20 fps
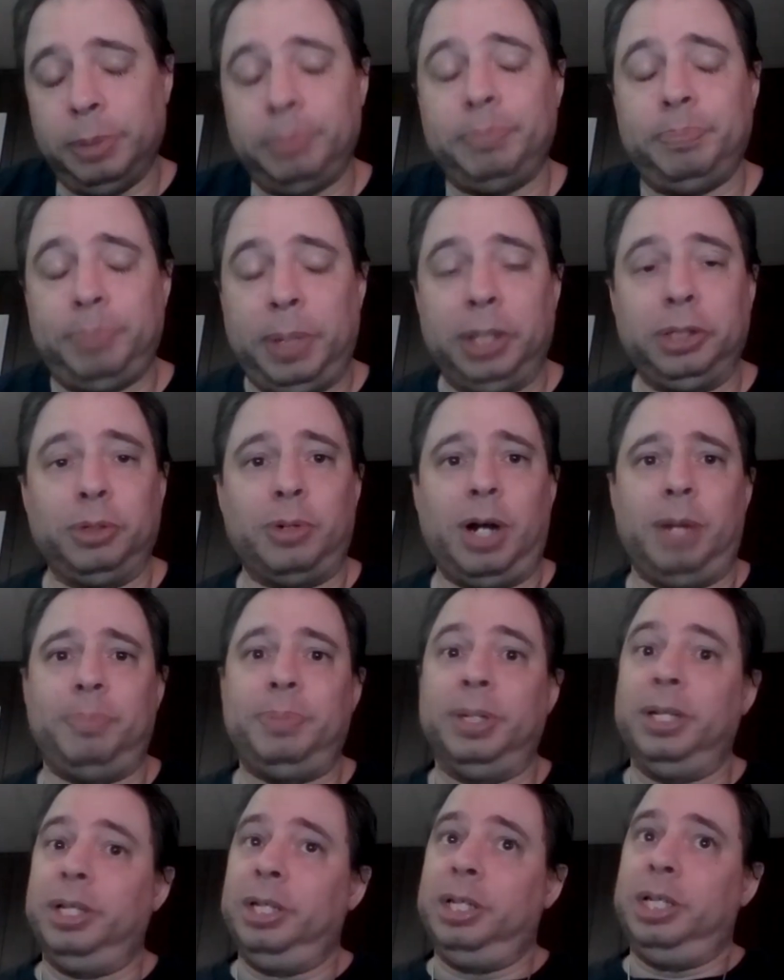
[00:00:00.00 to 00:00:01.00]
But bundle
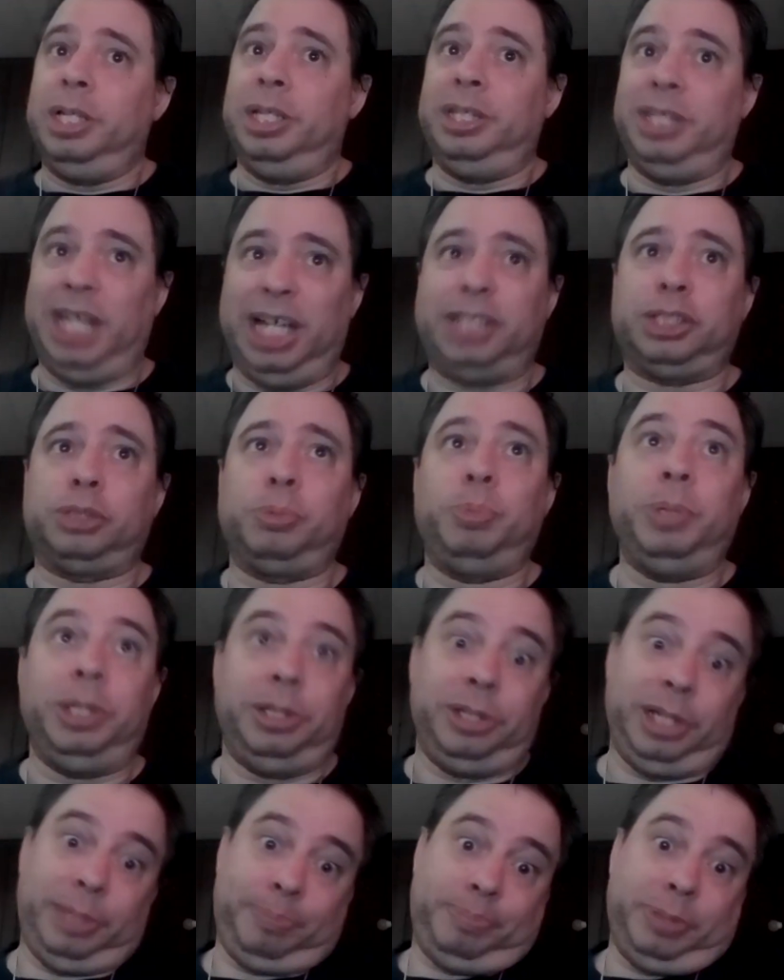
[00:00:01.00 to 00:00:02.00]
up next
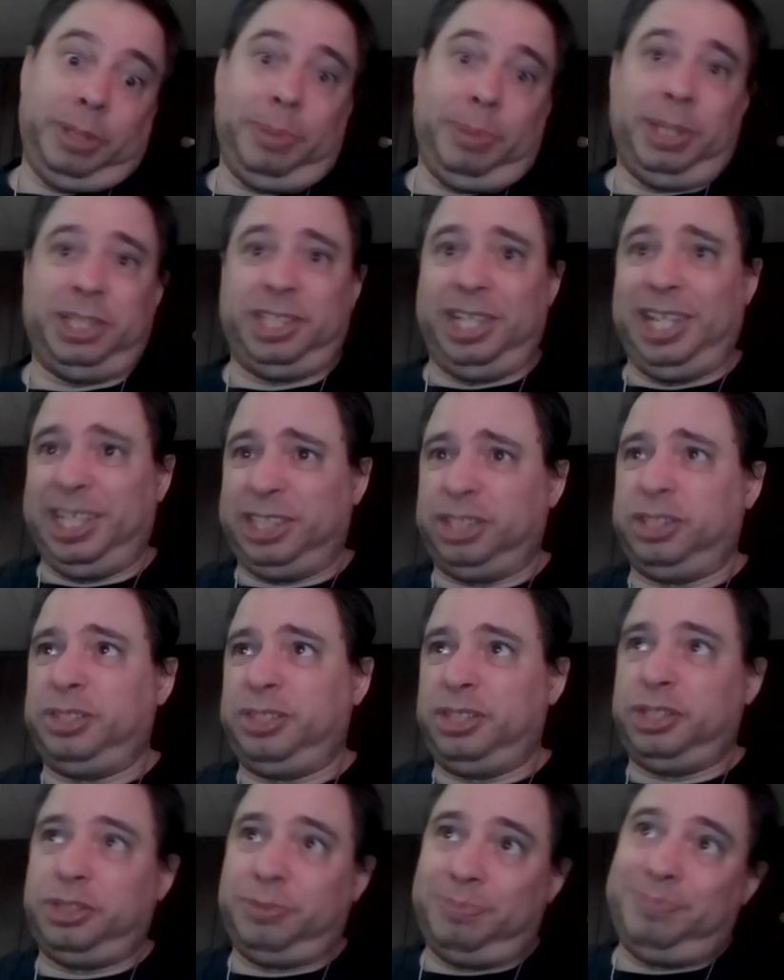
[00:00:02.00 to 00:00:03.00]
week, pretty much the
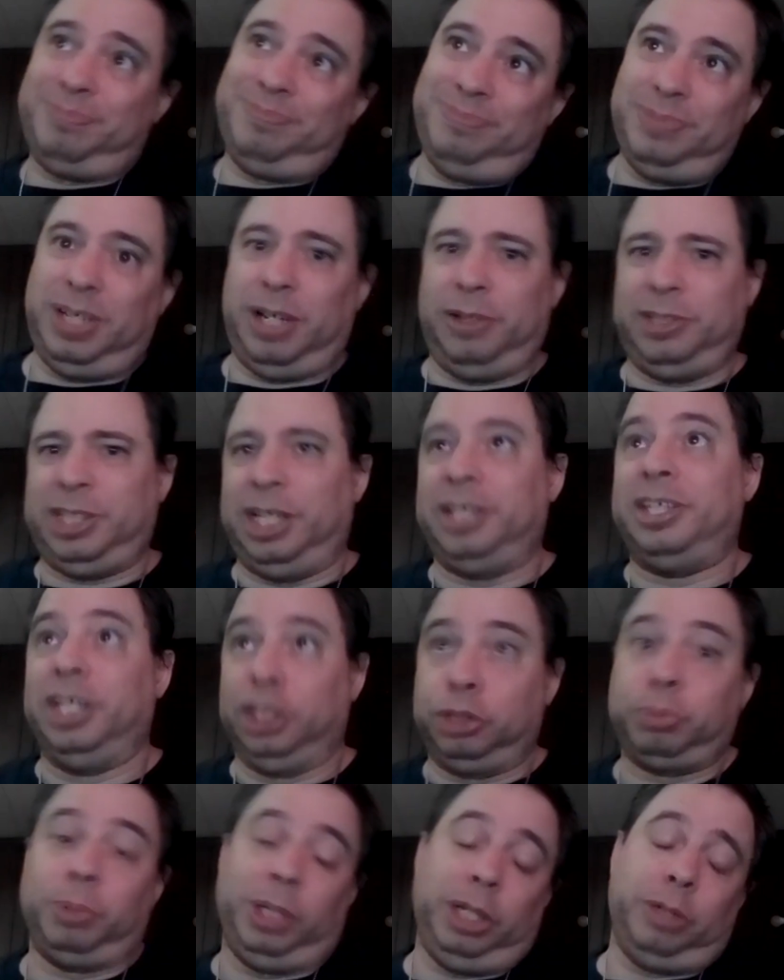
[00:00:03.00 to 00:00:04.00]
next I'd say
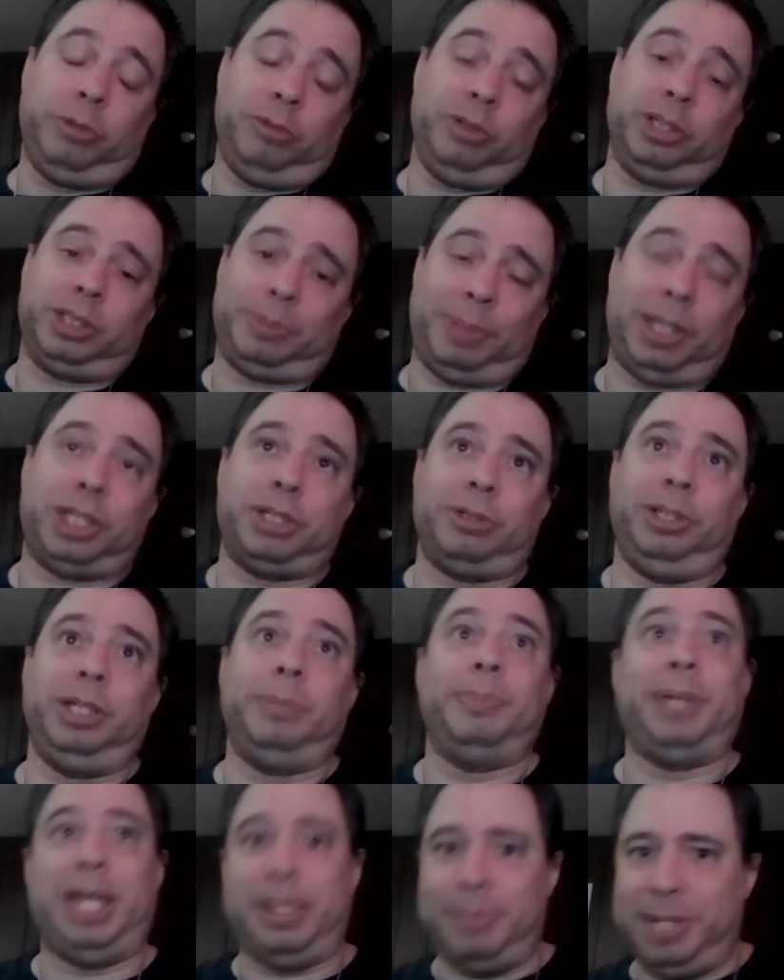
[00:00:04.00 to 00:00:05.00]
this week,
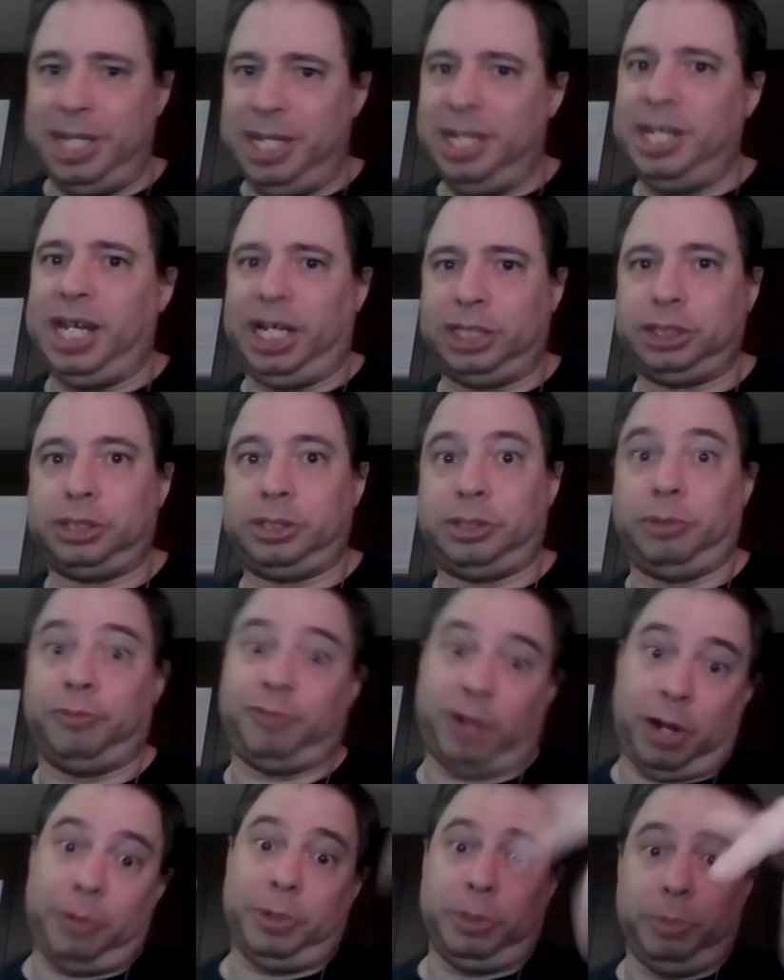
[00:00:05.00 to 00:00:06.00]
especially, maybe next,
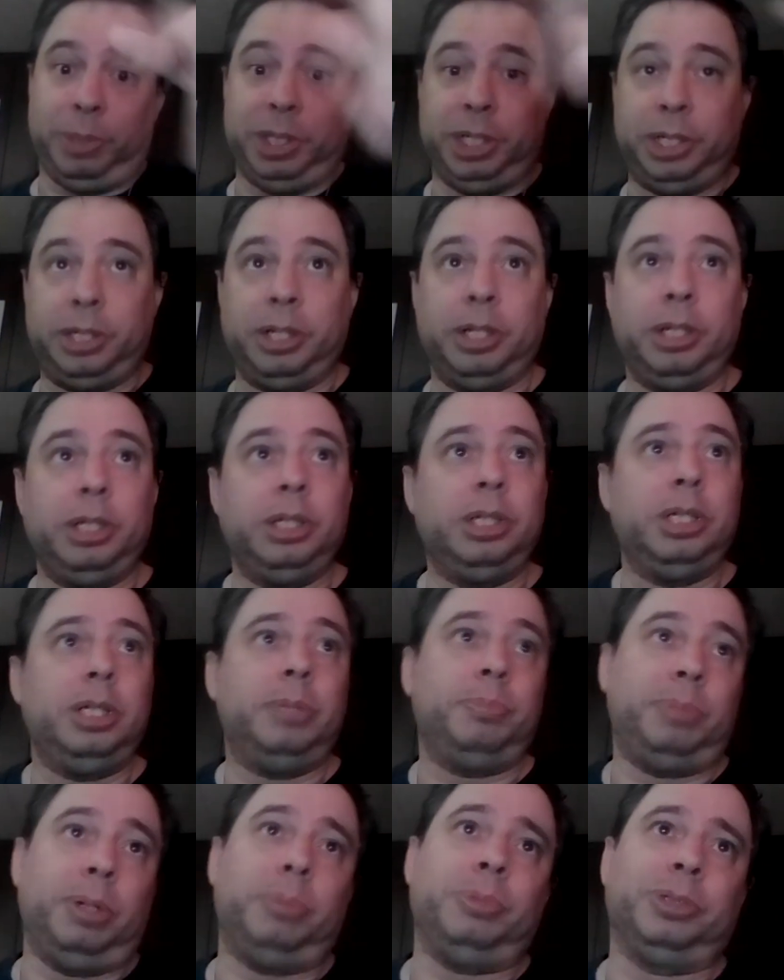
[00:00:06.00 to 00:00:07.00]
the following week.
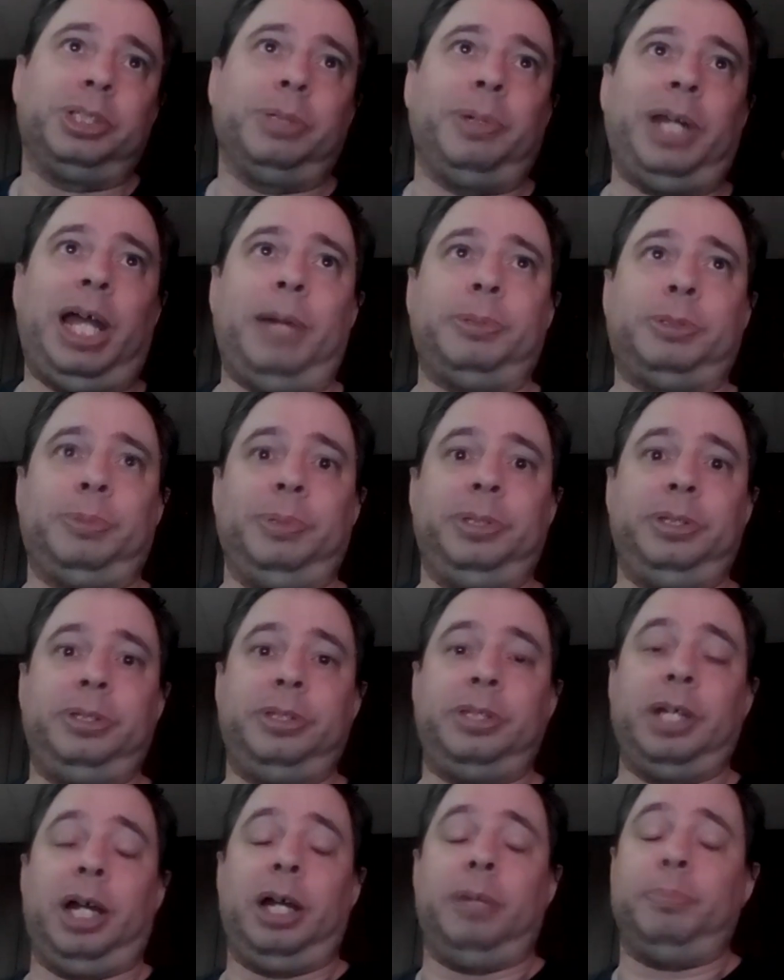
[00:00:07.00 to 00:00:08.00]
But we'll see what happens with
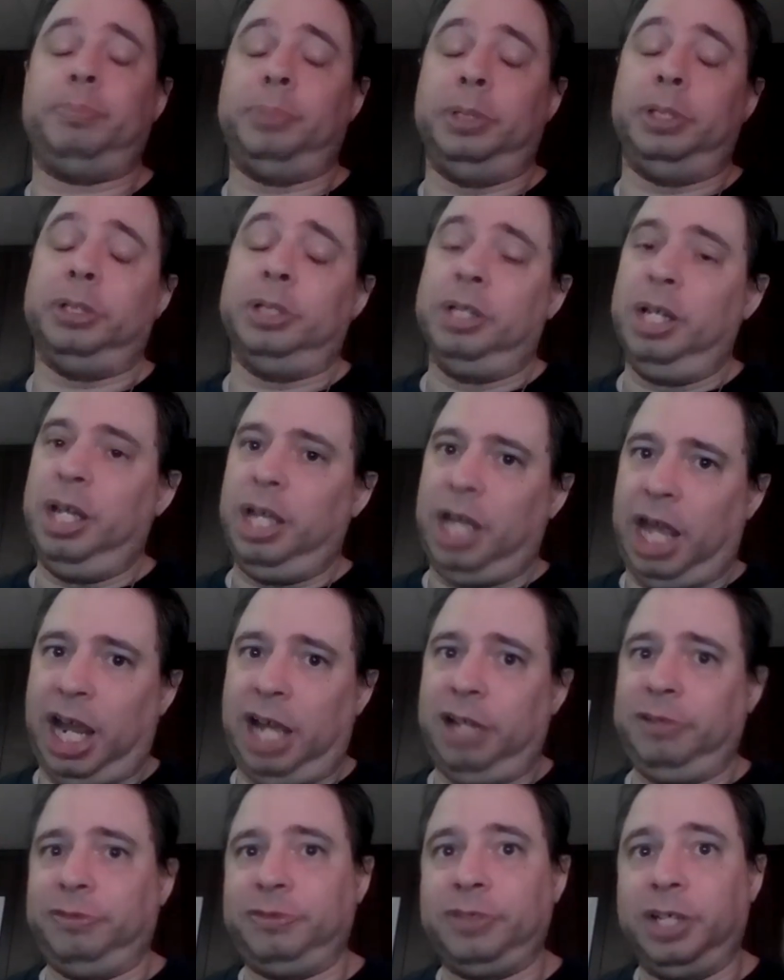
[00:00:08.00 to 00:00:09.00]
that. But
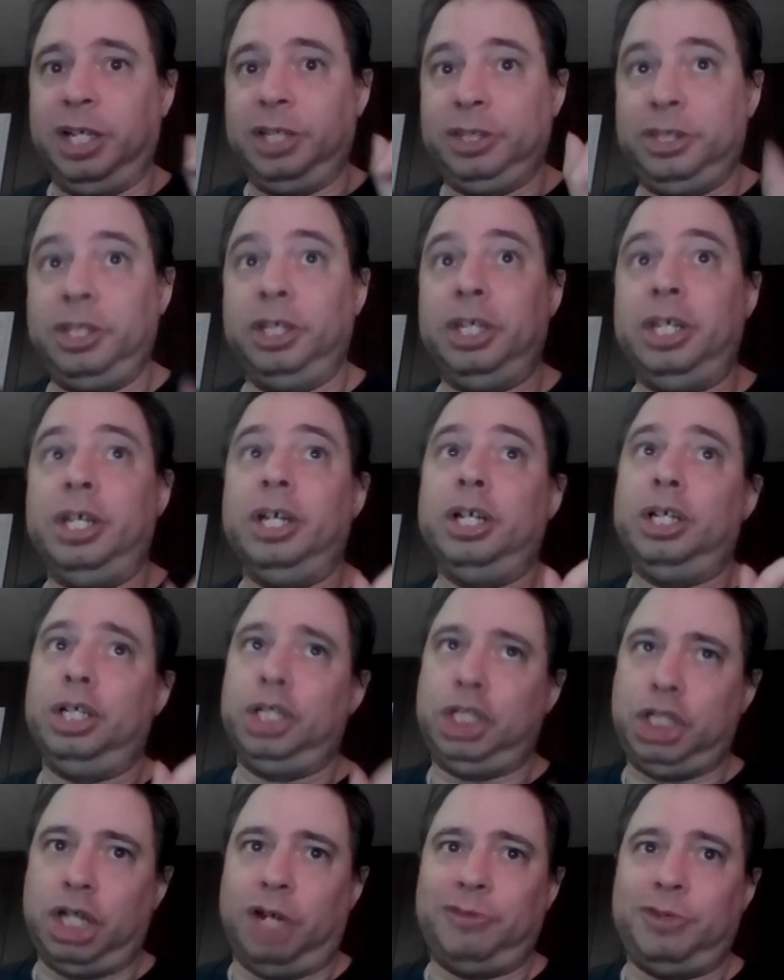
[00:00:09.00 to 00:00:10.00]
have the
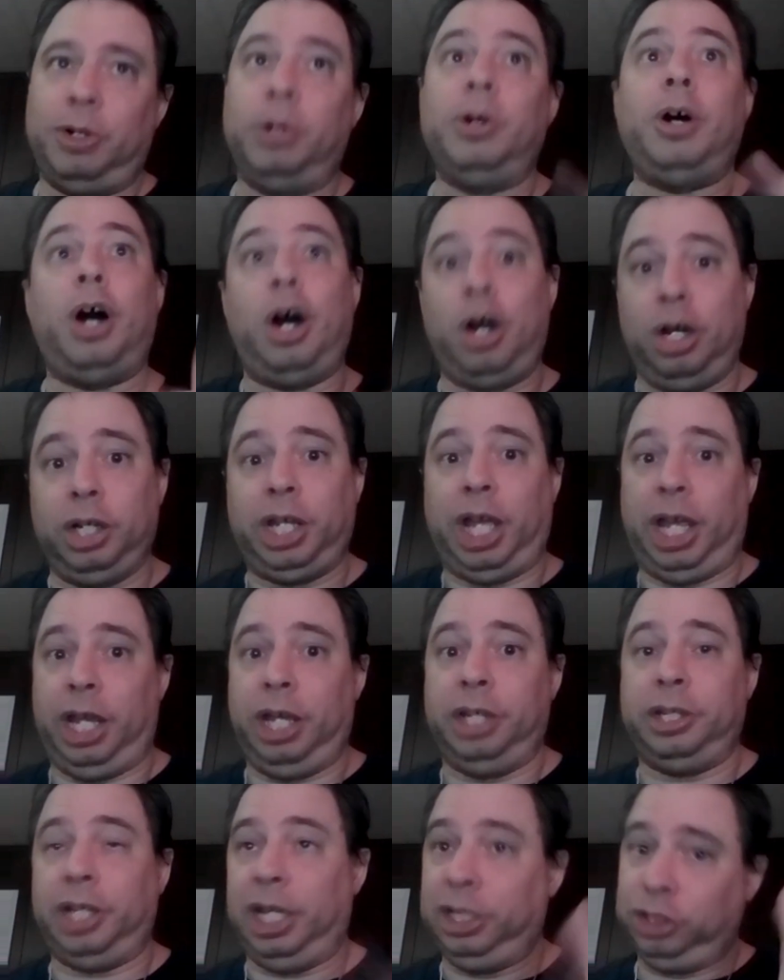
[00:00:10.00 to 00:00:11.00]
shovel on
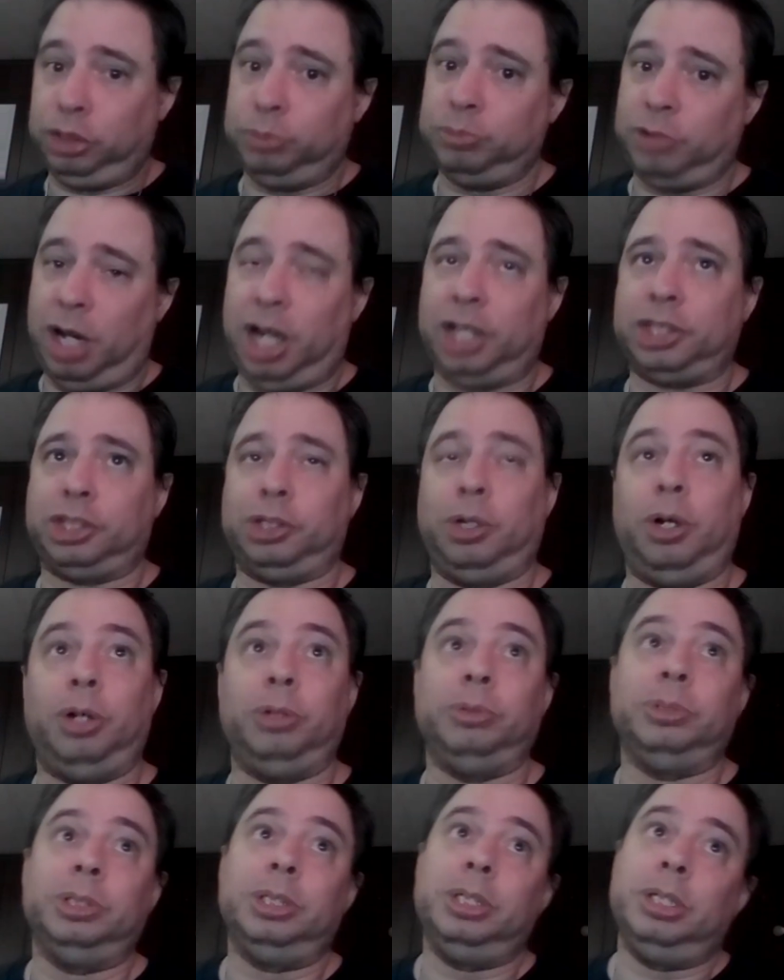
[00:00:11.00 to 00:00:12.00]
hand and some rock
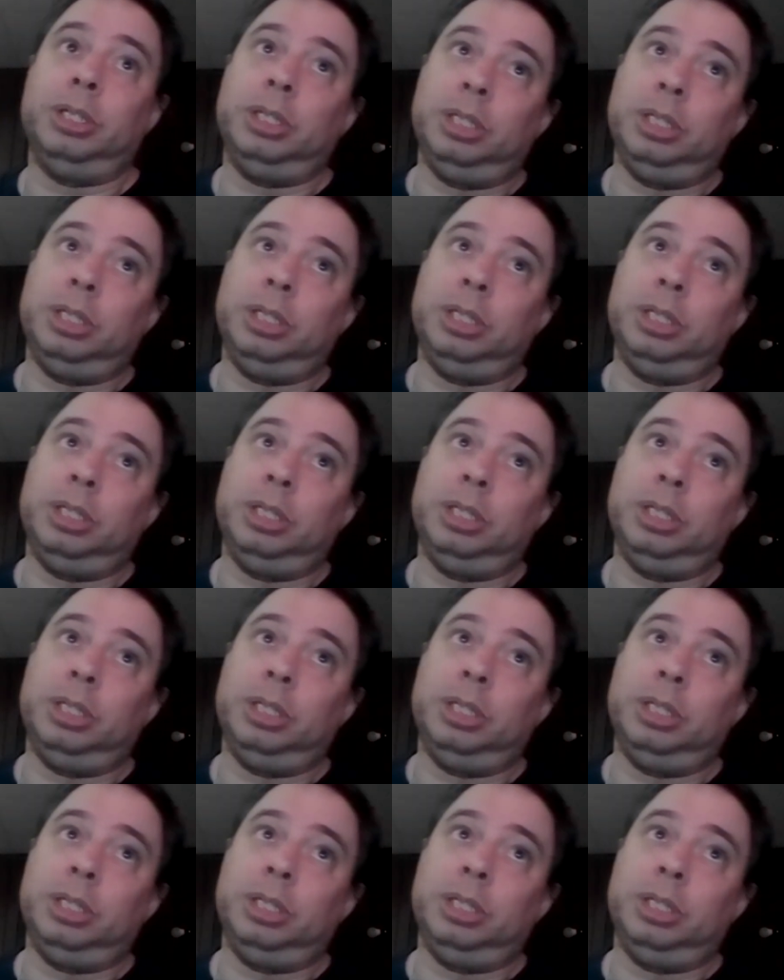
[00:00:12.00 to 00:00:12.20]
salt.